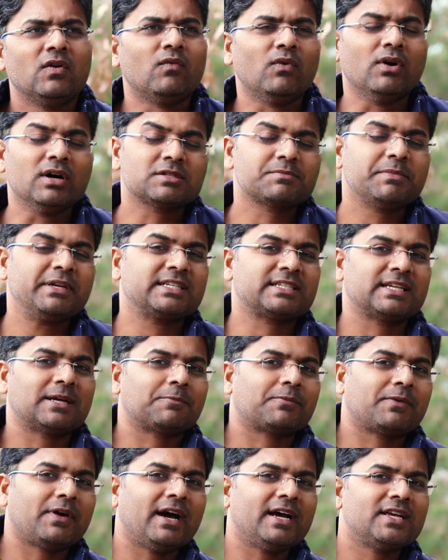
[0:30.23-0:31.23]
was a bit
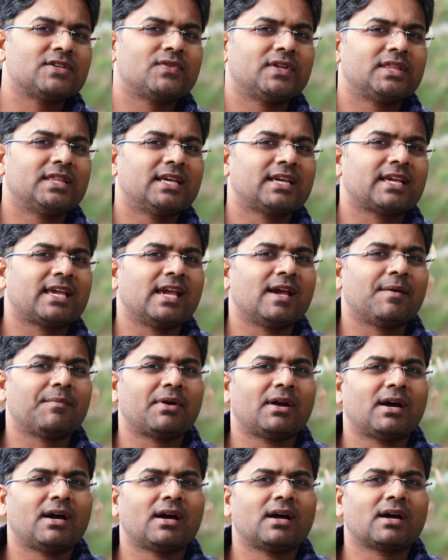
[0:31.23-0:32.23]
surprised with the
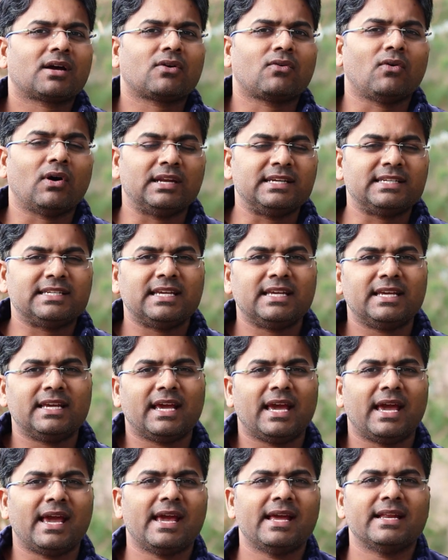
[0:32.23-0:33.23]
camera
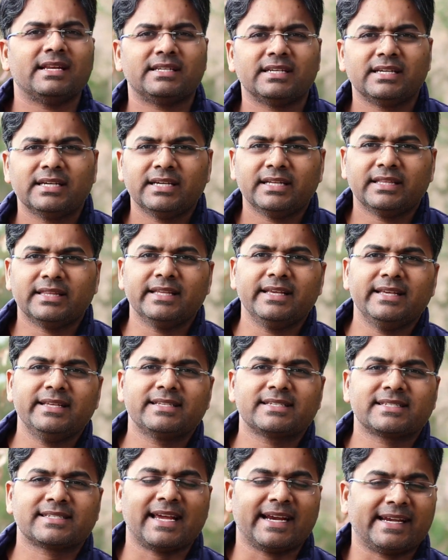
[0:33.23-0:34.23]
quality and the
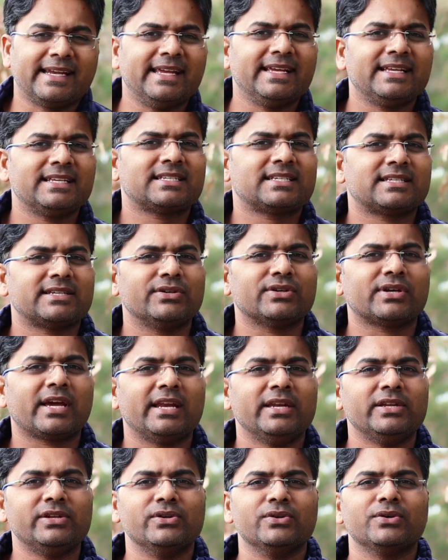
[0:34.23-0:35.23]
settings you
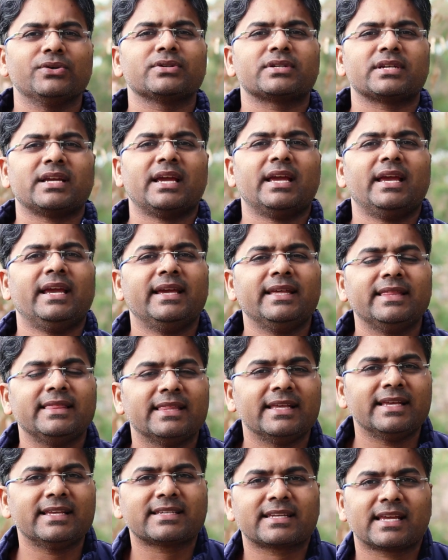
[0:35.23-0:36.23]
can use
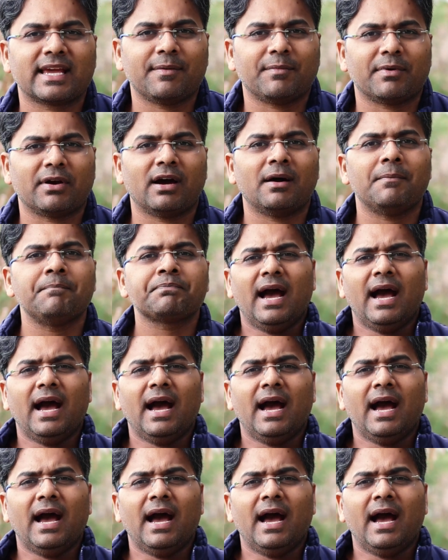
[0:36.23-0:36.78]
in this camera.